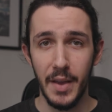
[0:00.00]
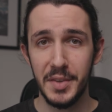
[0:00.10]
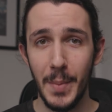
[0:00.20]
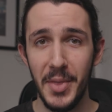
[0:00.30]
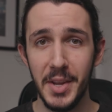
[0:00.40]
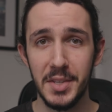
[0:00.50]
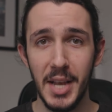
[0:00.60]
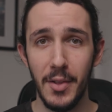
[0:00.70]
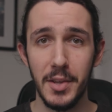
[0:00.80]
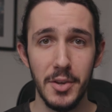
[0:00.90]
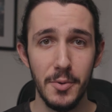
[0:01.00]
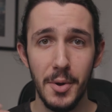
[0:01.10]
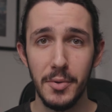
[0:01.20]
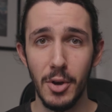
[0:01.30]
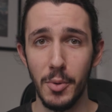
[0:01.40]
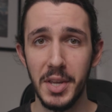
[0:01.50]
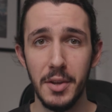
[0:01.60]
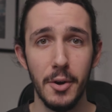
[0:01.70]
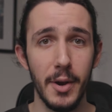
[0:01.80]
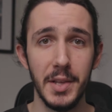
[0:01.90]
If something is telling you, go
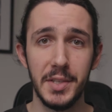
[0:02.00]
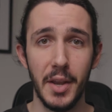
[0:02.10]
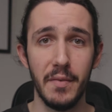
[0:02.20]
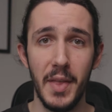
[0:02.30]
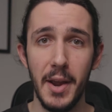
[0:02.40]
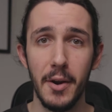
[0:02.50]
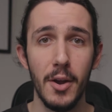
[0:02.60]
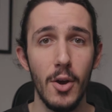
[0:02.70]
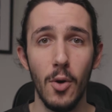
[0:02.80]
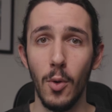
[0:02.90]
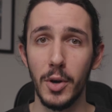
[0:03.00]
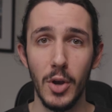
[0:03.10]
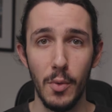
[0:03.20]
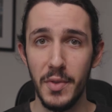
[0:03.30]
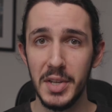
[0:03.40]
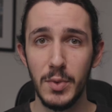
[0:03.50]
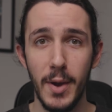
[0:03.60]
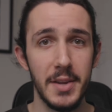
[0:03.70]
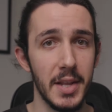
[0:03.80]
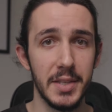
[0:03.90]
here instead of there, or go this
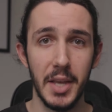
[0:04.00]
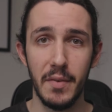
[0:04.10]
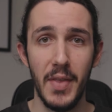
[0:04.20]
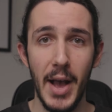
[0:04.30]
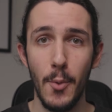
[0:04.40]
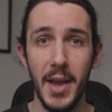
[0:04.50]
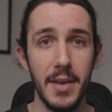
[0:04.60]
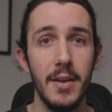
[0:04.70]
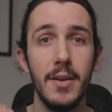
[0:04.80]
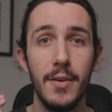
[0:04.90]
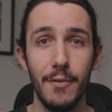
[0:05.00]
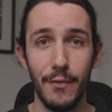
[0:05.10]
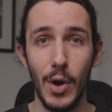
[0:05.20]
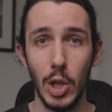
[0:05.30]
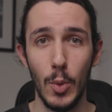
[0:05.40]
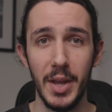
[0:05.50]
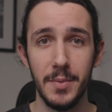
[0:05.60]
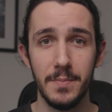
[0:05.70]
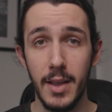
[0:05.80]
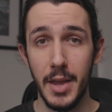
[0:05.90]
way instead of that way, follow it.
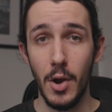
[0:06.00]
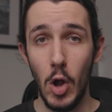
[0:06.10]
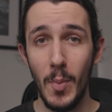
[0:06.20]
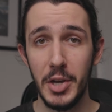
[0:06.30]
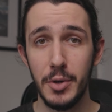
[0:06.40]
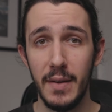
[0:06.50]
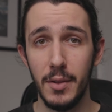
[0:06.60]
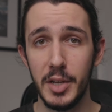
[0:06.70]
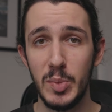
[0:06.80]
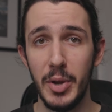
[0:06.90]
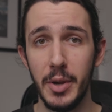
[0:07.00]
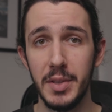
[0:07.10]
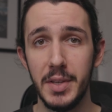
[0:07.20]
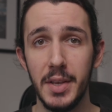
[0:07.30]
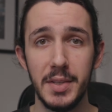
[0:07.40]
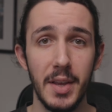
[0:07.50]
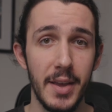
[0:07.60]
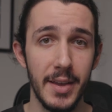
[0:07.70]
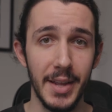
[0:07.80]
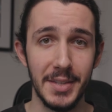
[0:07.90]
In all my travel experiences,
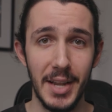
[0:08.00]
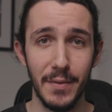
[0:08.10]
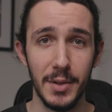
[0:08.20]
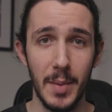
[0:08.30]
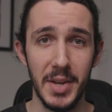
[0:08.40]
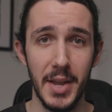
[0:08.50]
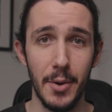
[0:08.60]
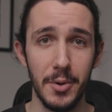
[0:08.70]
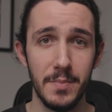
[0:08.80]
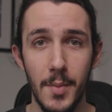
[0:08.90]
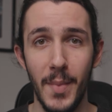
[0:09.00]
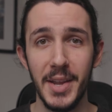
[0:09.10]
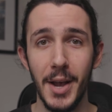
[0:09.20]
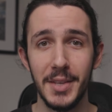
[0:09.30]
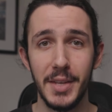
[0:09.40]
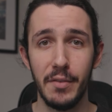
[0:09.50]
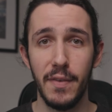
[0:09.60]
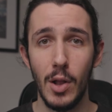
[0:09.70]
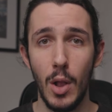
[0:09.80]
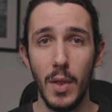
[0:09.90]
it's never let me down. My gut said
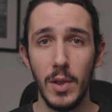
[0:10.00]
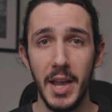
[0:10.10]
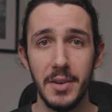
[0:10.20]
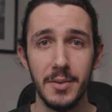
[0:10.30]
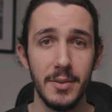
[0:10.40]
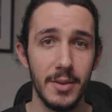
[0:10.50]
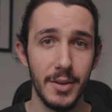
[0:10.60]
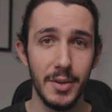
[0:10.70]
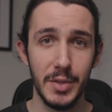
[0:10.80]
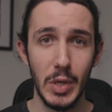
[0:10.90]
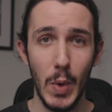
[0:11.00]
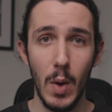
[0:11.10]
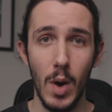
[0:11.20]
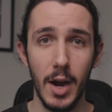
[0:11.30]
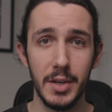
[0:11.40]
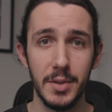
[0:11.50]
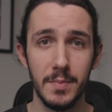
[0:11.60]
follow the light, so I walked.